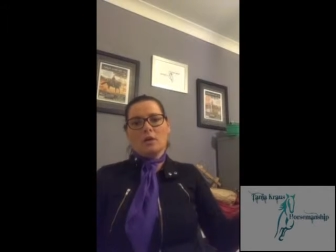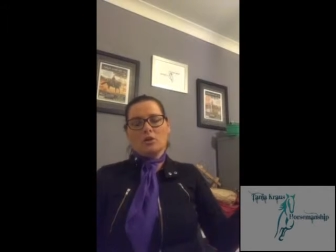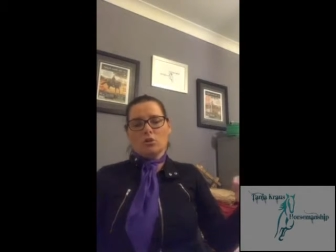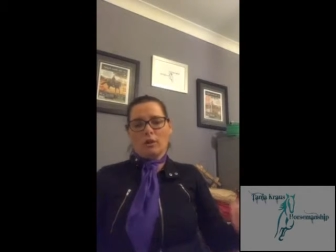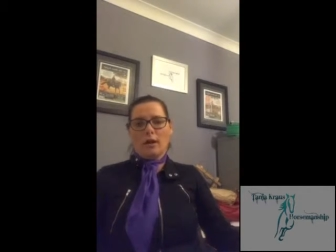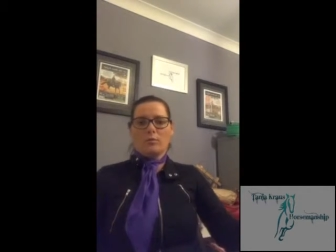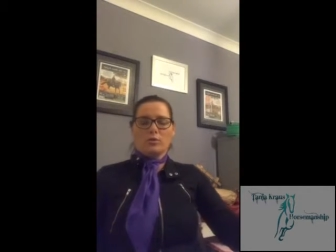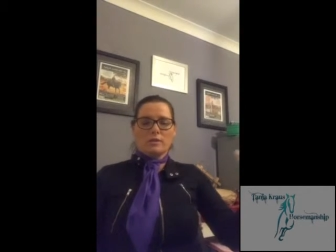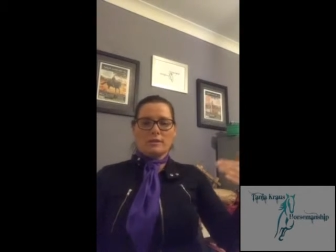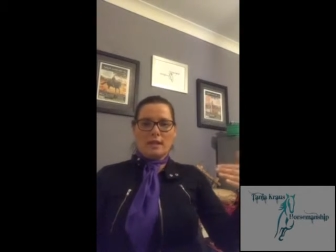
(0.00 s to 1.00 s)
you're able
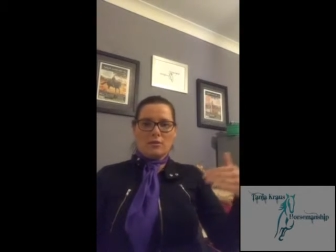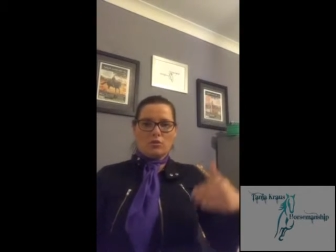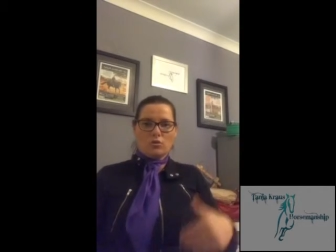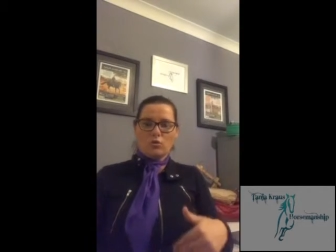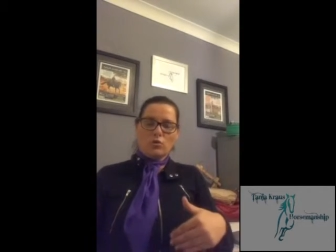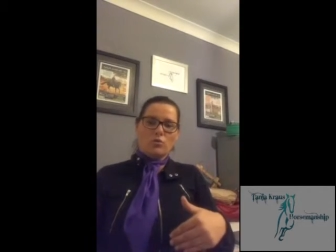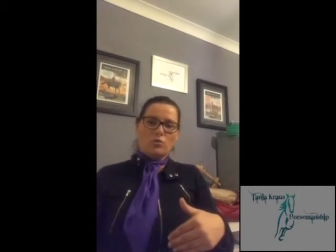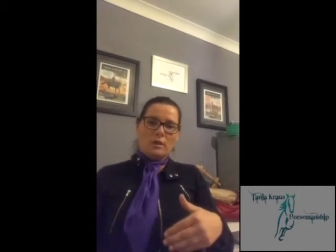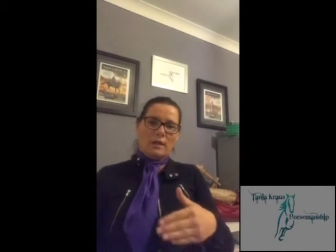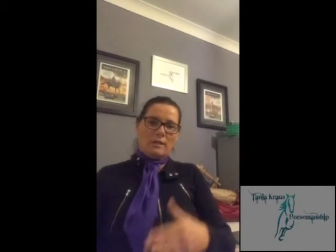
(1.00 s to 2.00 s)
to stand
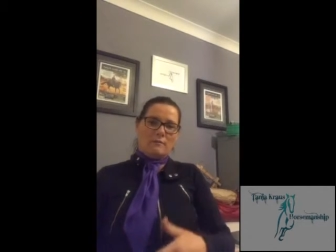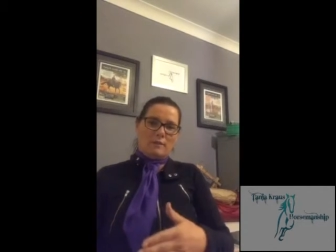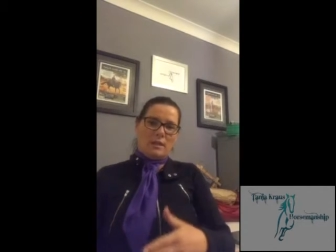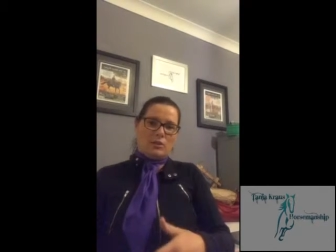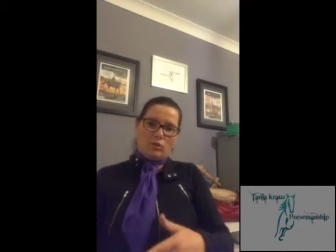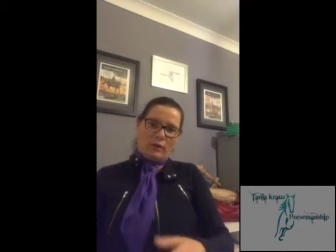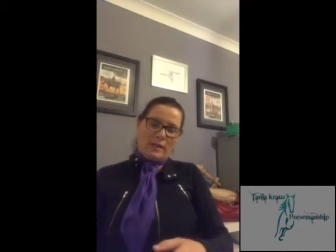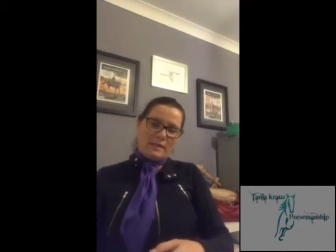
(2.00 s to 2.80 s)
true in your